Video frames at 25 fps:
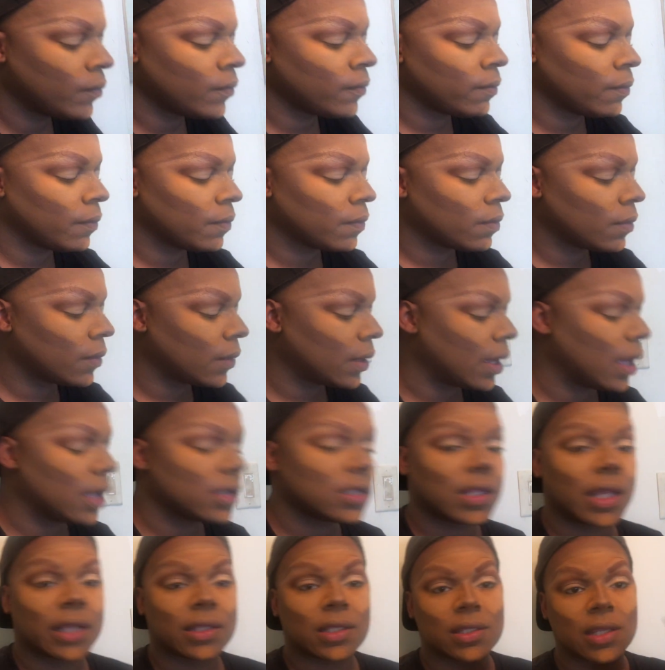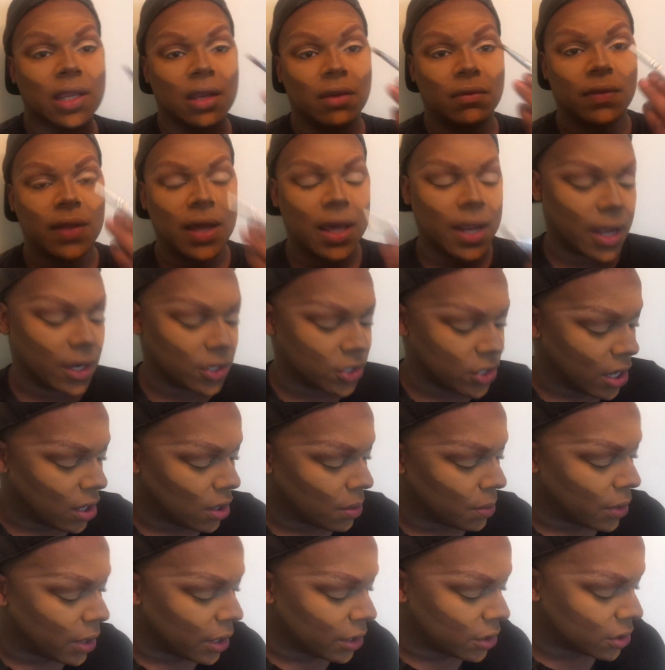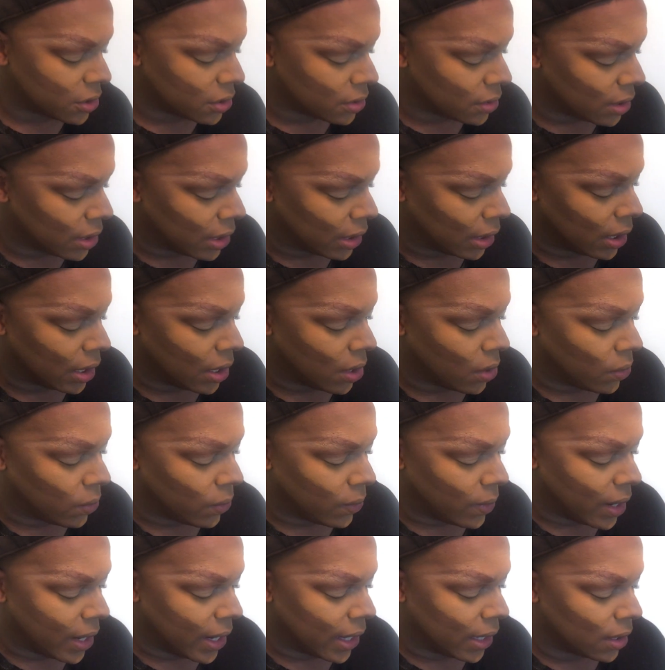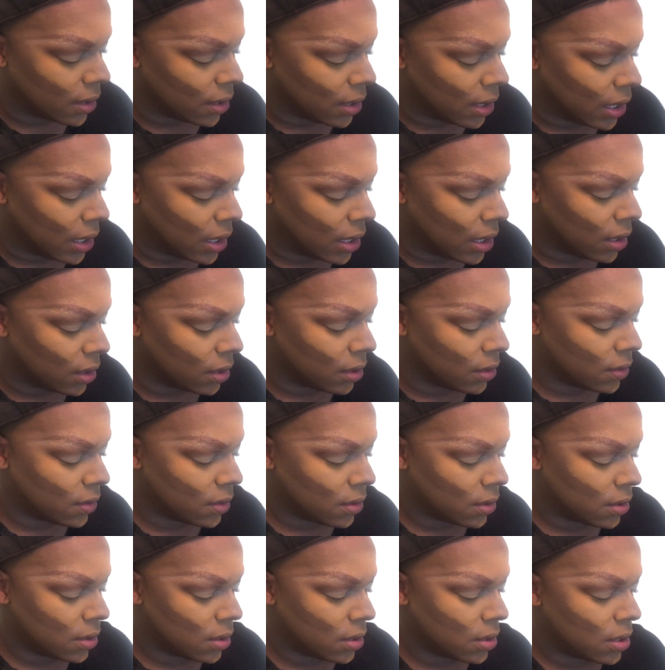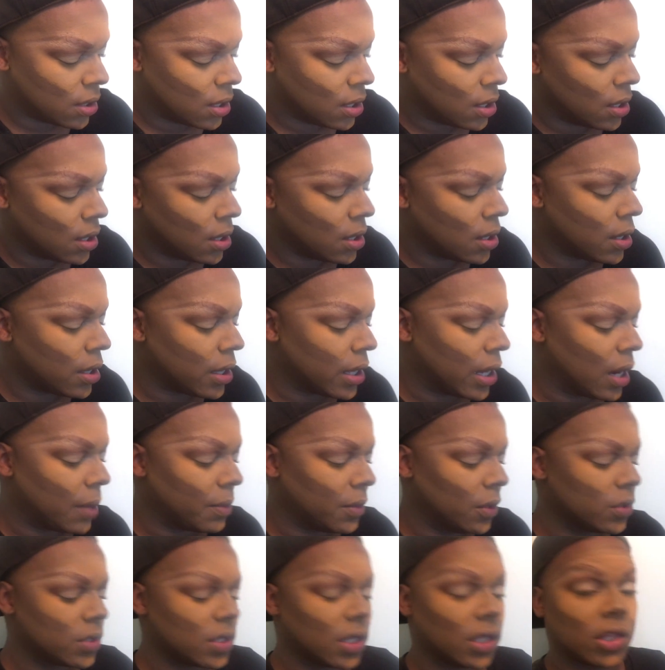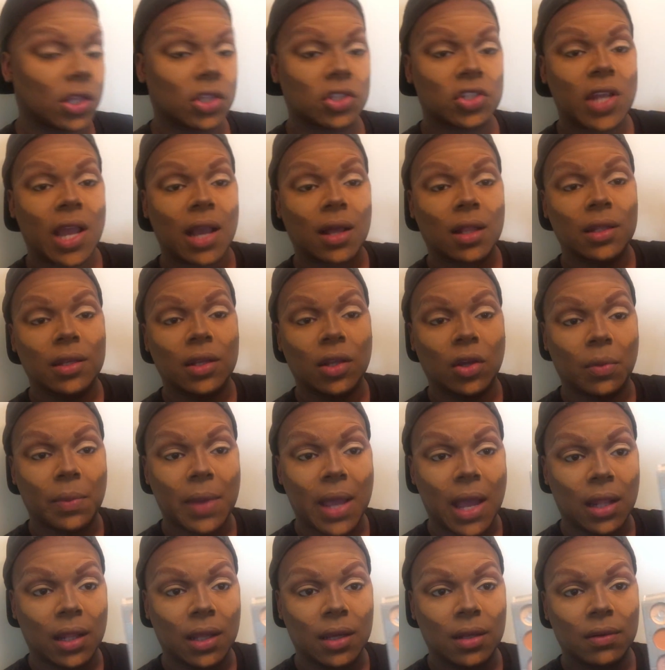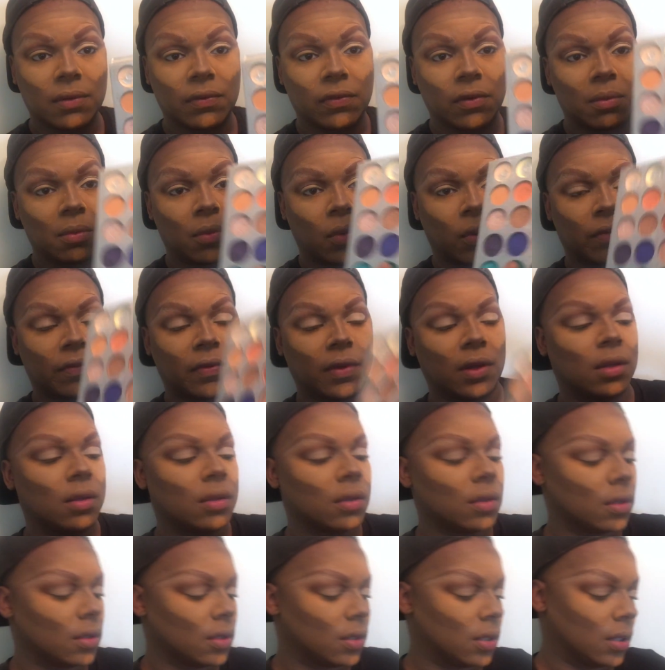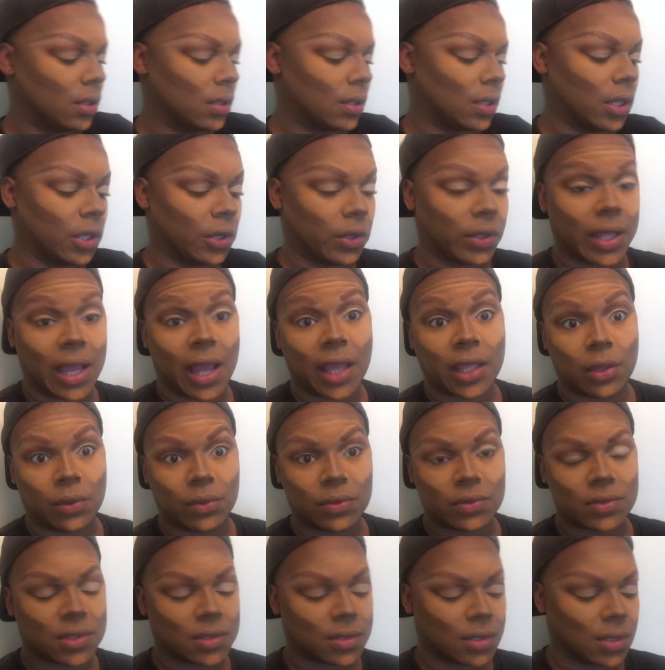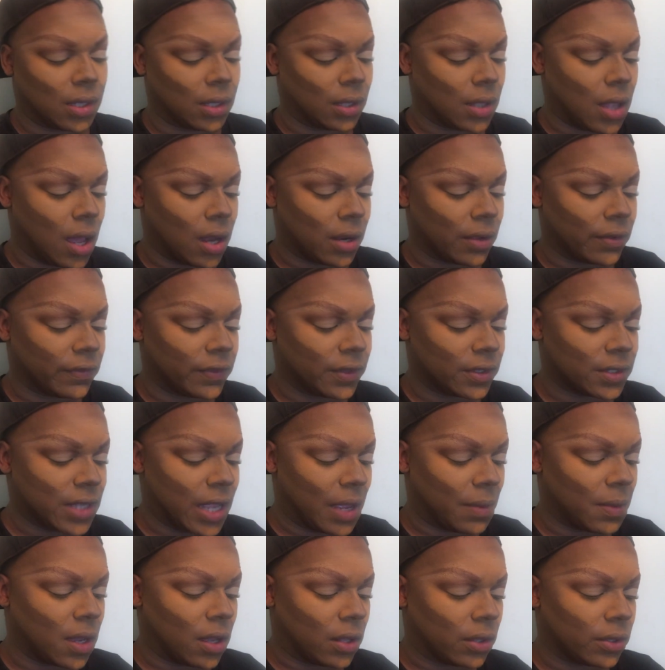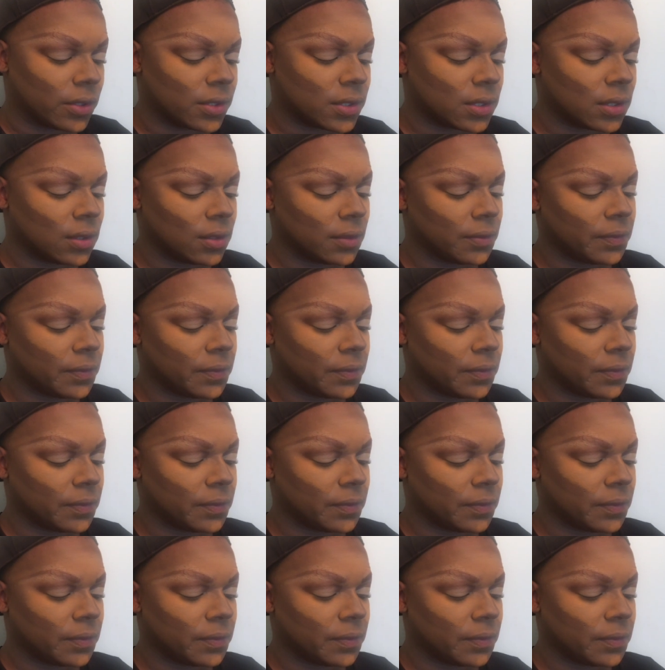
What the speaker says: I just like to take a flat eyeshadow brush and go right in. And I'm using the Jaclyn Hill palette from Morphe. Clearly I use a lot of the same colors.